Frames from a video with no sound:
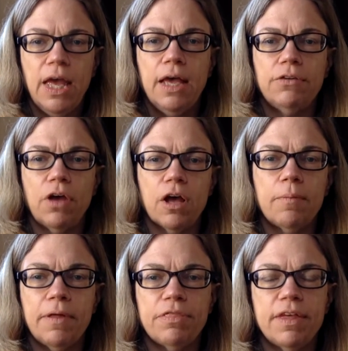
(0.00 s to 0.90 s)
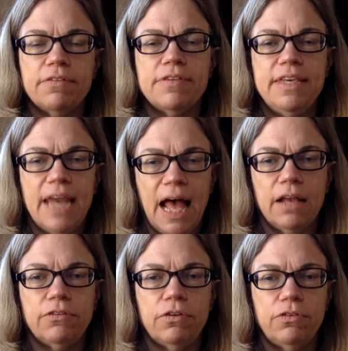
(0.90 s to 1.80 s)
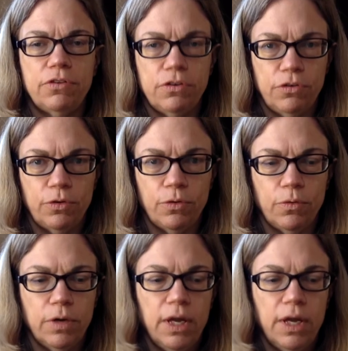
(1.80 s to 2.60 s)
and talk about things not to do.